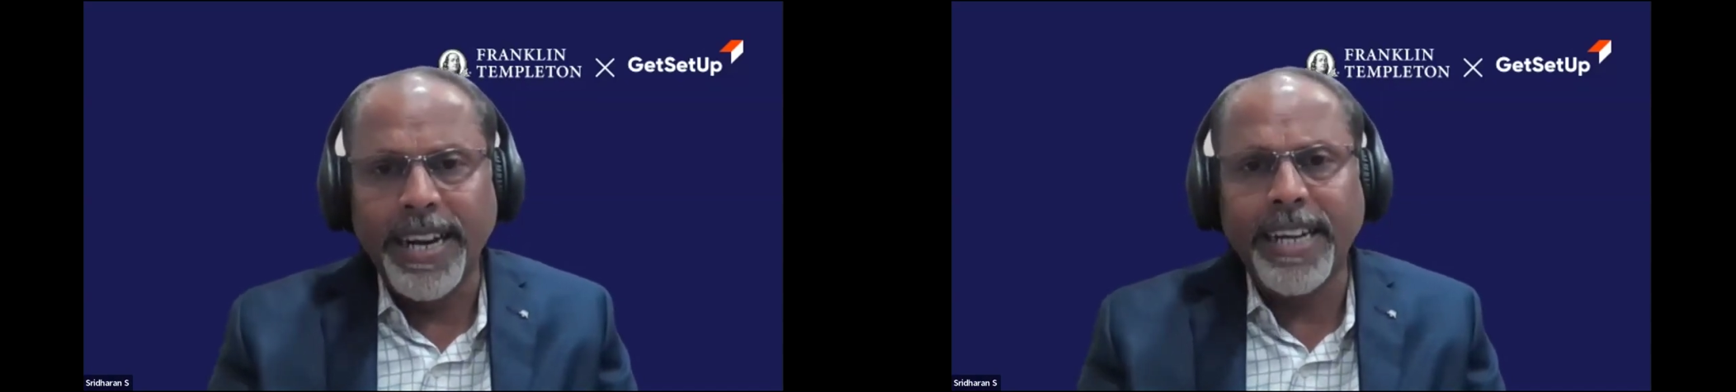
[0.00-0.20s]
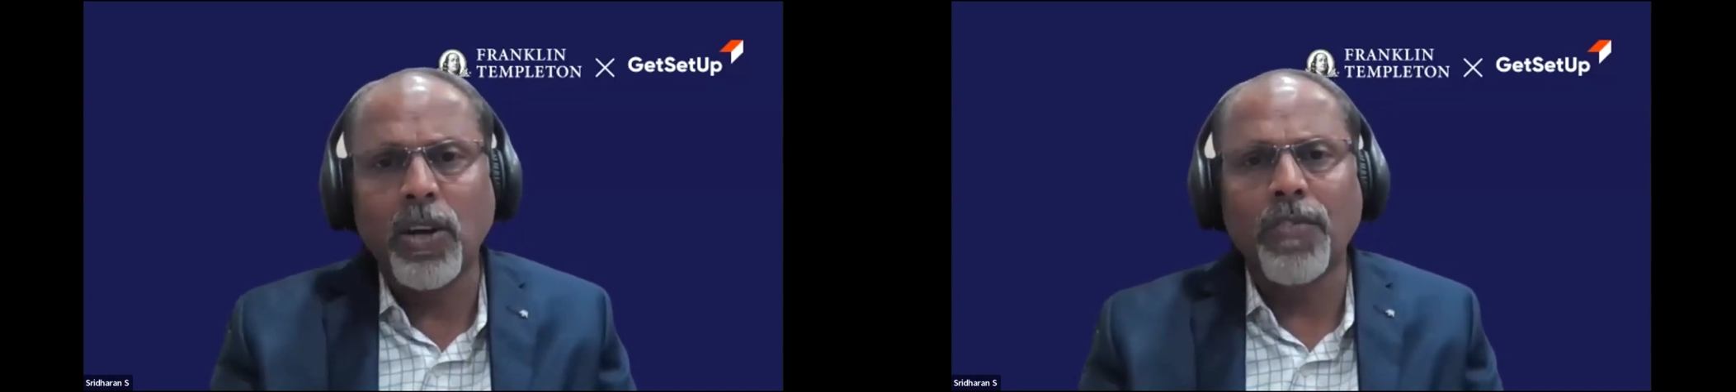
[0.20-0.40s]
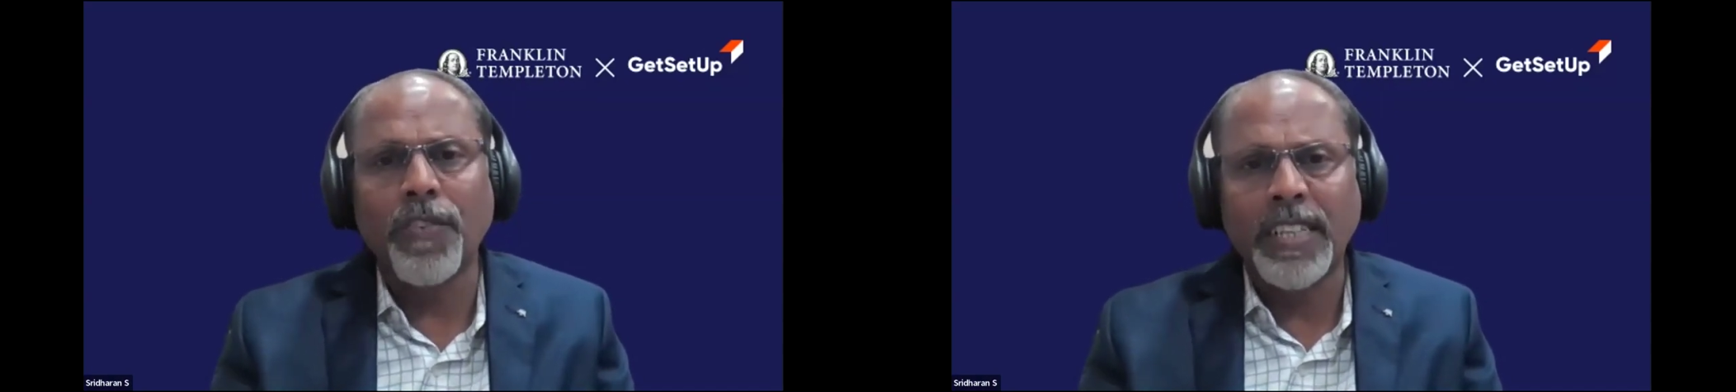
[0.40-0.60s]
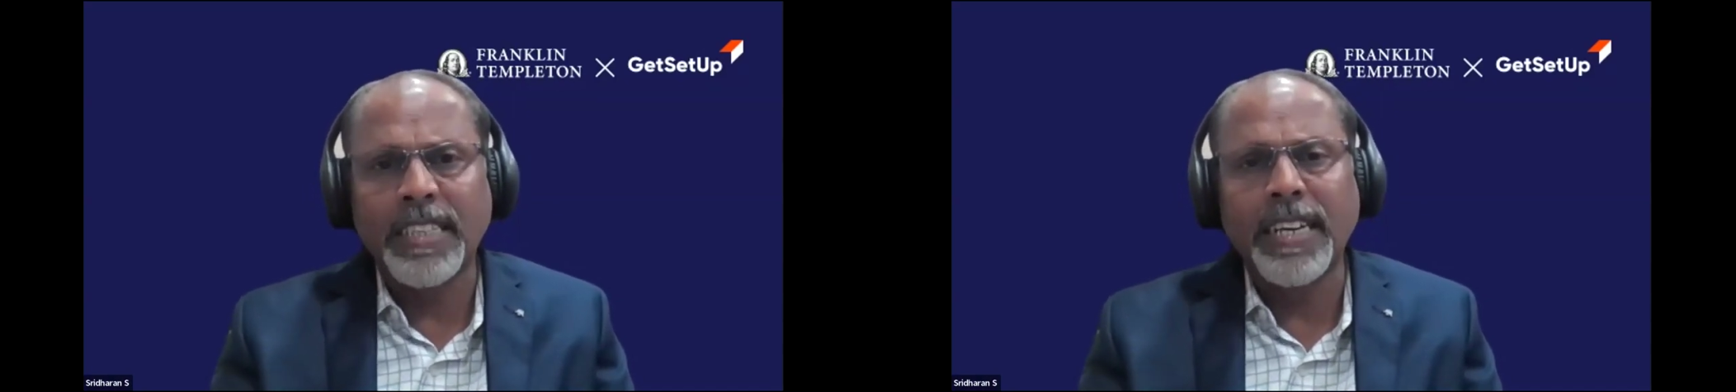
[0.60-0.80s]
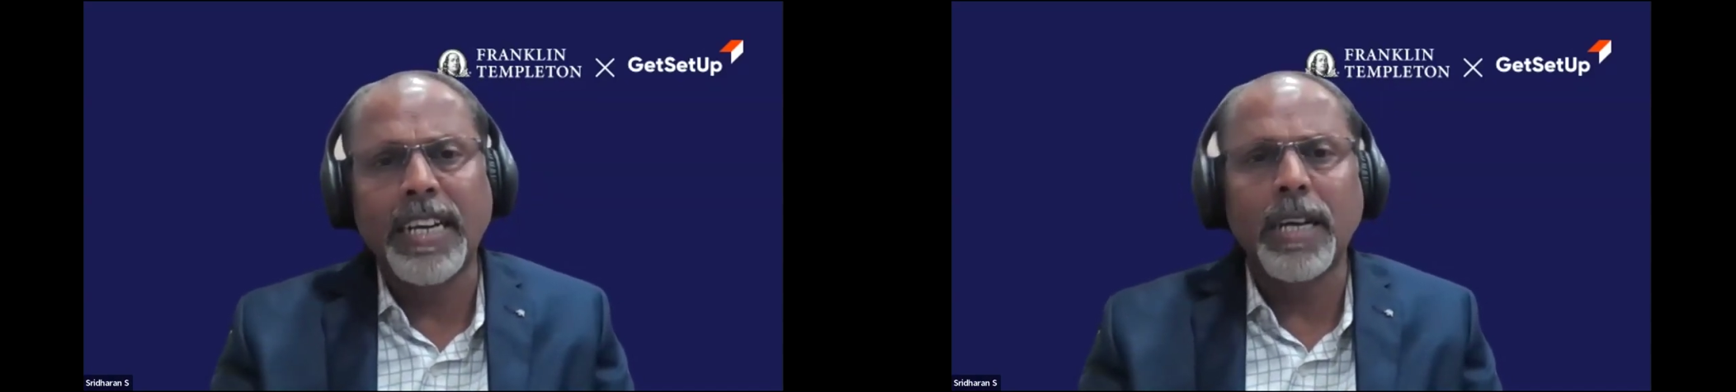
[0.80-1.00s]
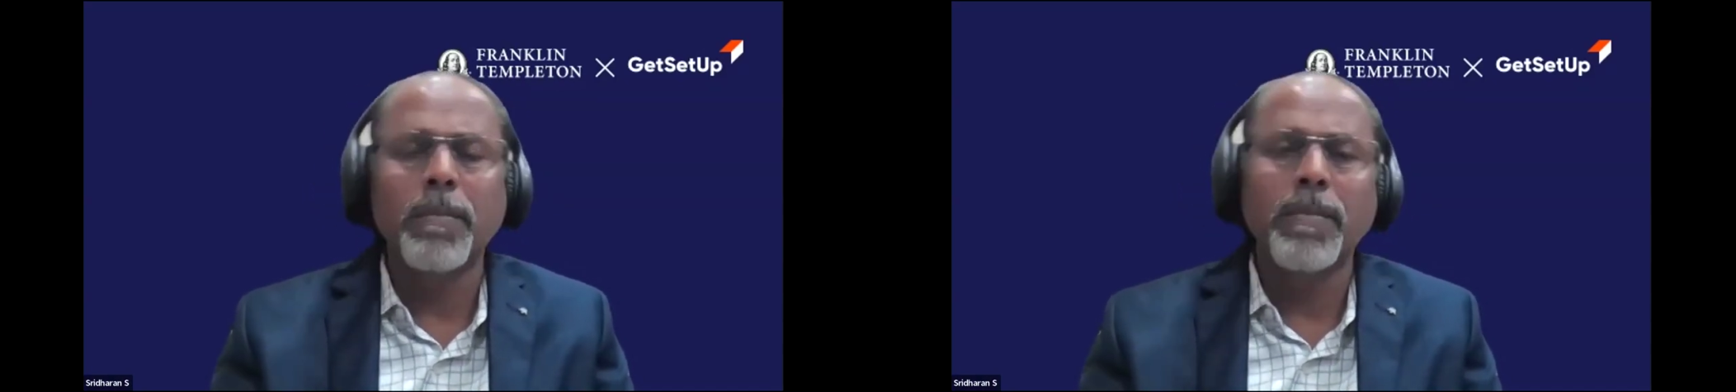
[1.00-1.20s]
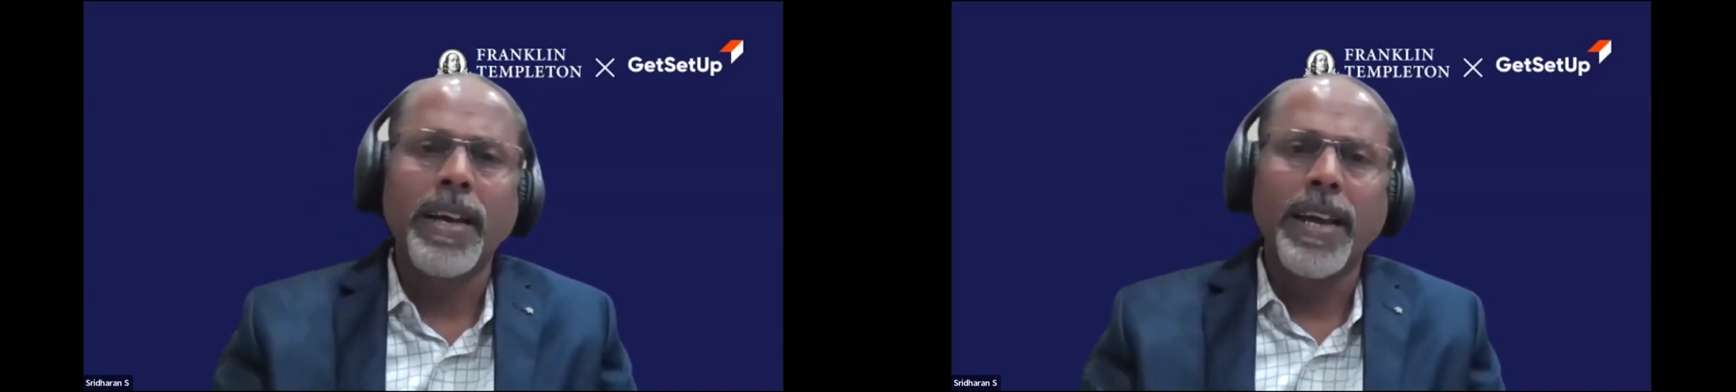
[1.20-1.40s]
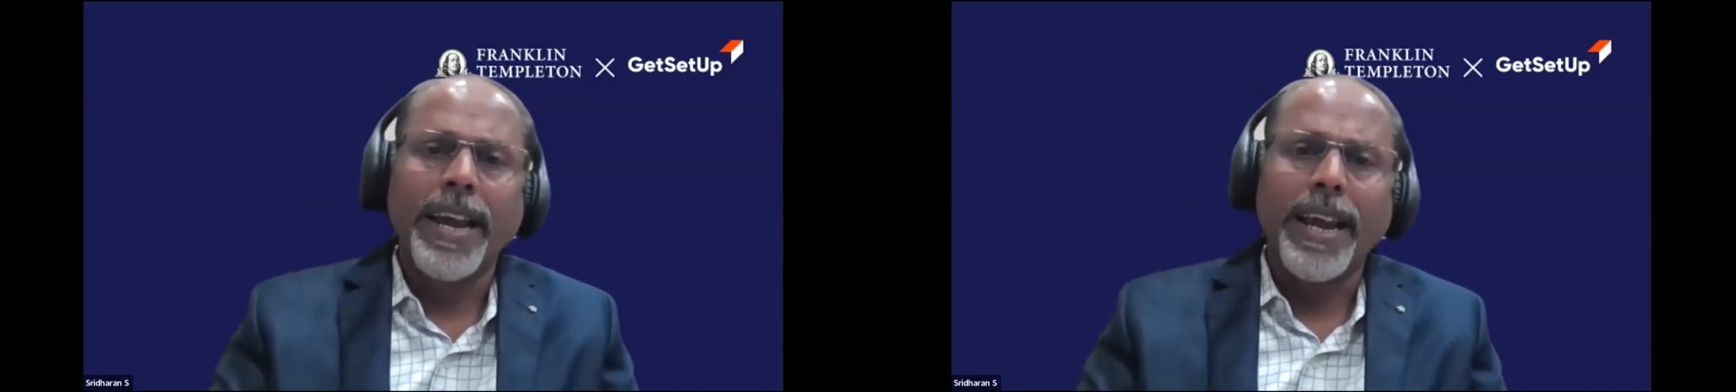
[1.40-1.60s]
debt or fixed income,
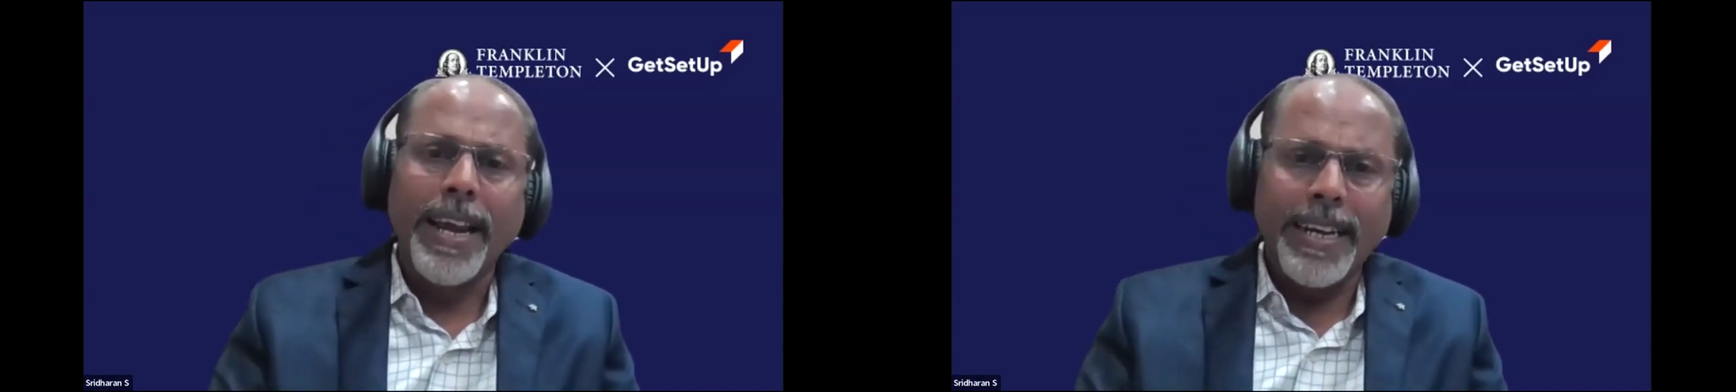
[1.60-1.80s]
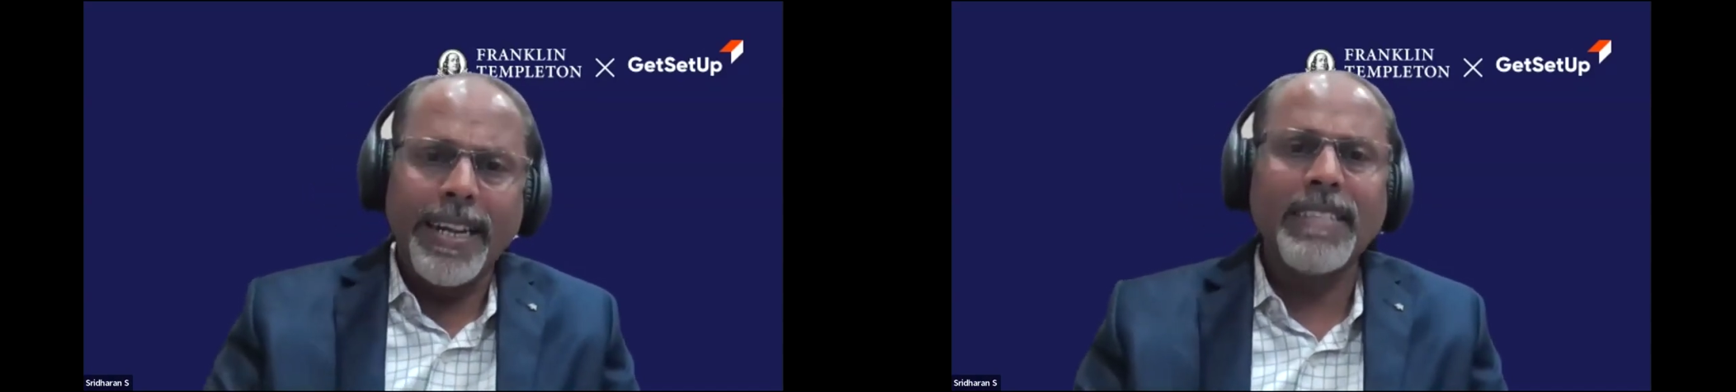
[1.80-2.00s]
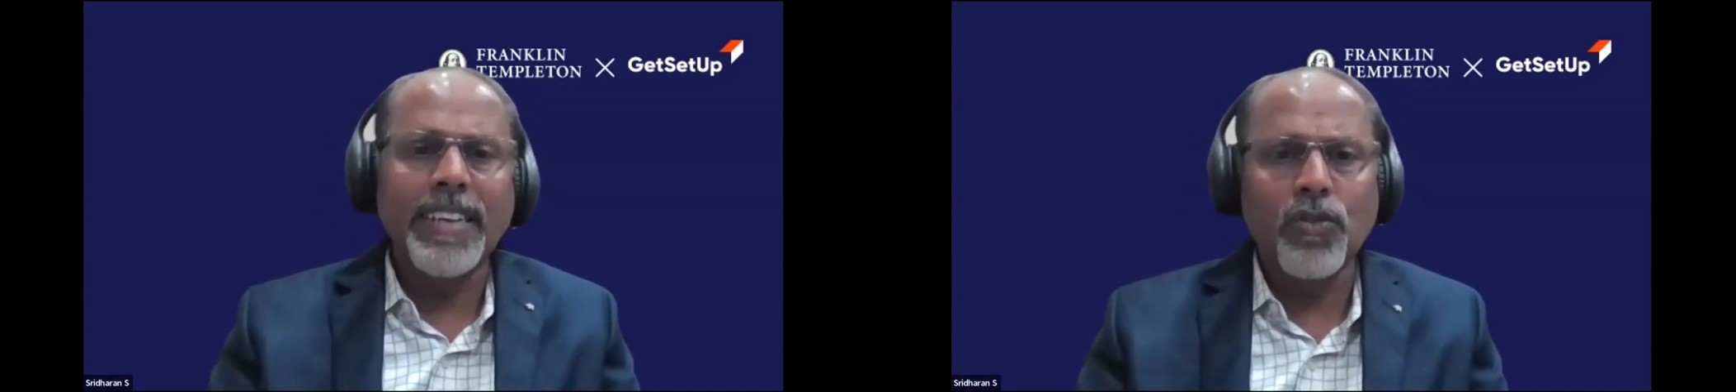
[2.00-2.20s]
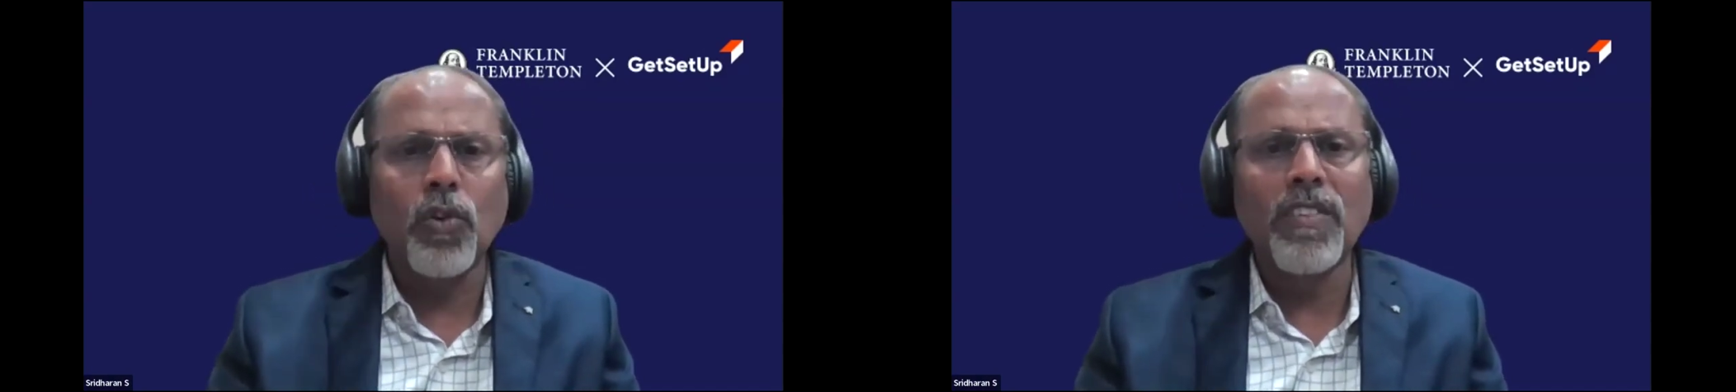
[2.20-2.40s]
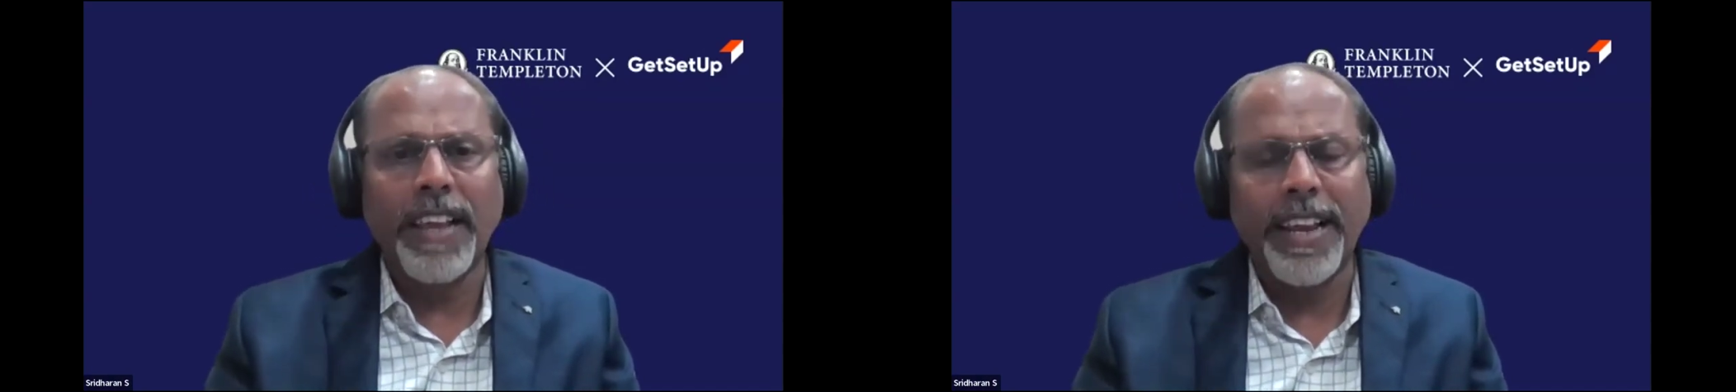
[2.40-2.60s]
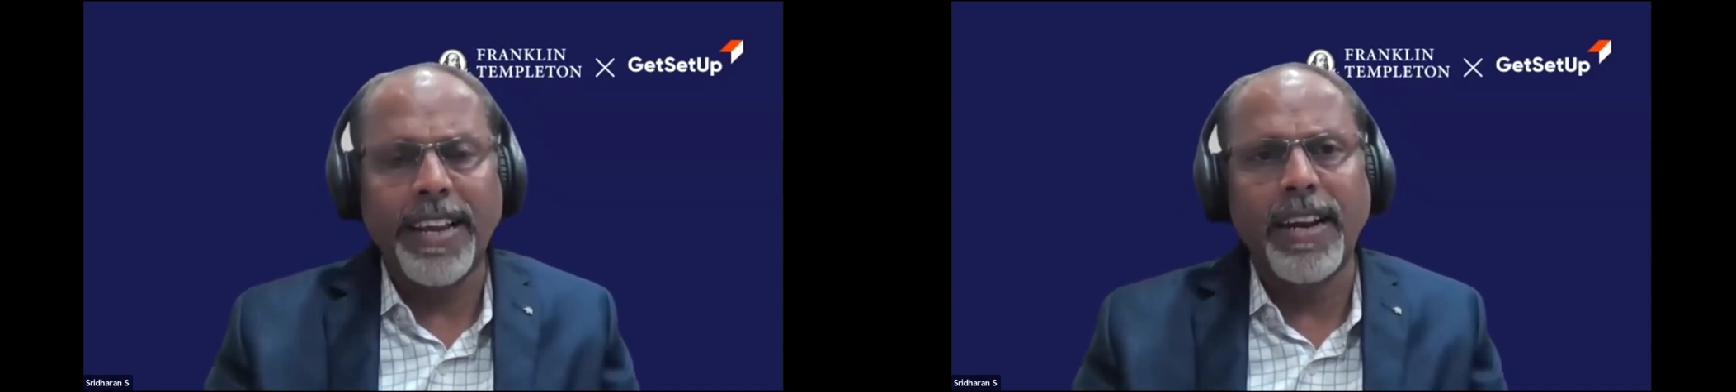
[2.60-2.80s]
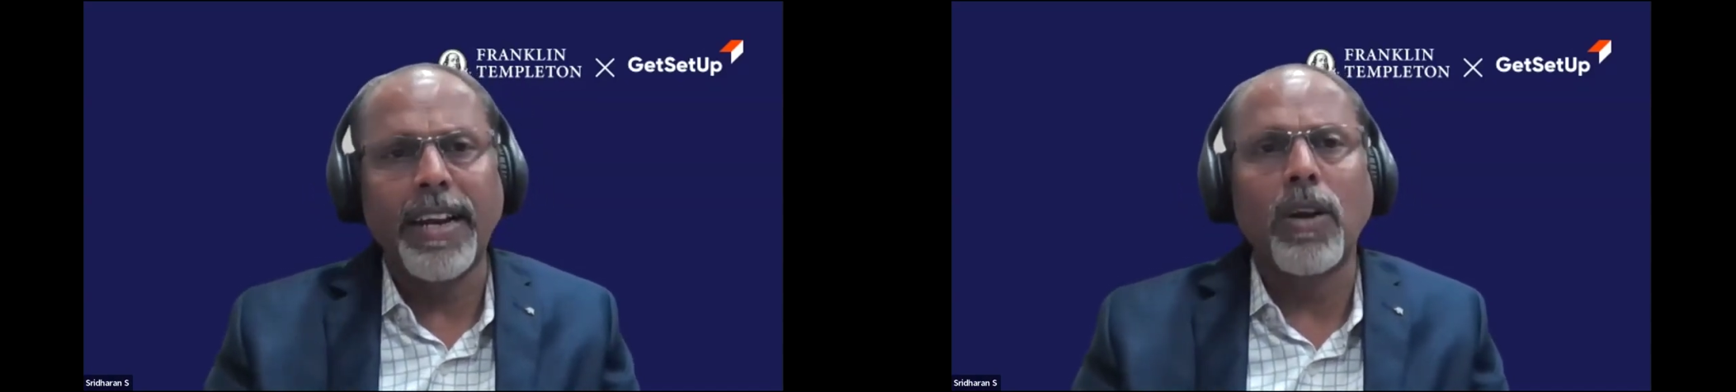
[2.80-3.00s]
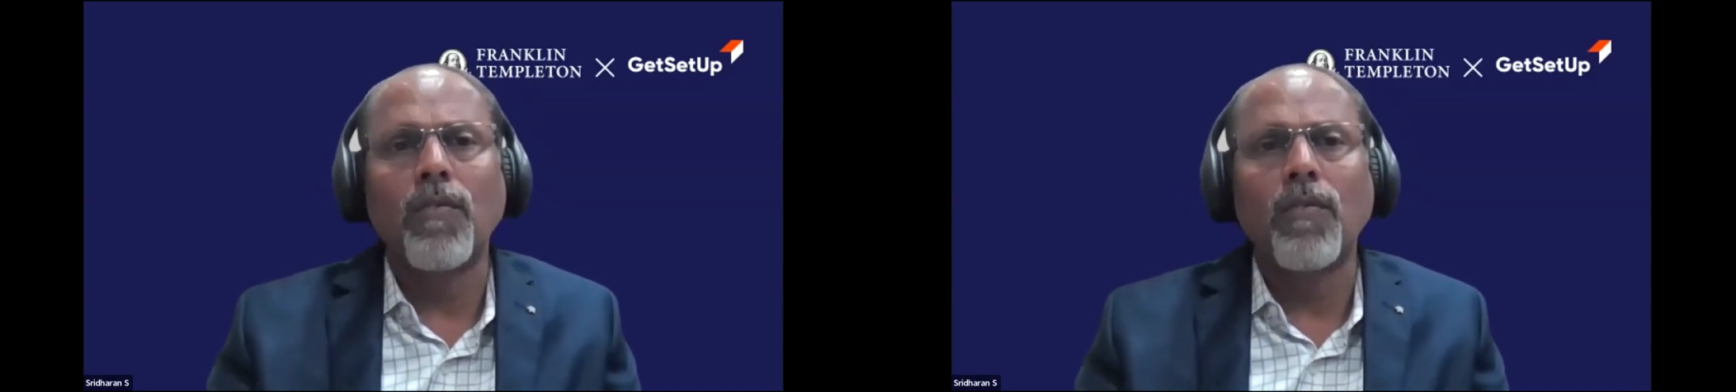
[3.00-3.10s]
it has its own cycle.